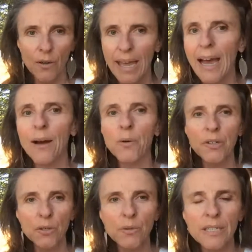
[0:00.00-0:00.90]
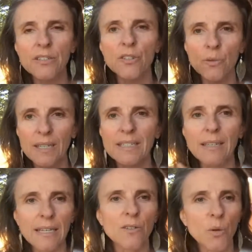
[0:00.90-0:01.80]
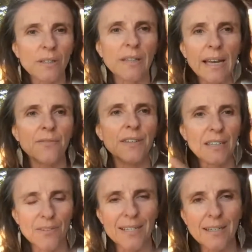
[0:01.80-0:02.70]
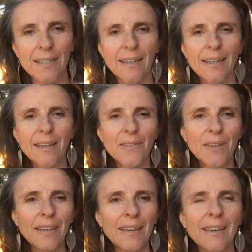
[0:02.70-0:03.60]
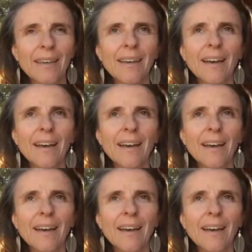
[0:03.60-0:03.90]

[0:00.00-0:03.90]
Okay, how are you going to do this in your life given the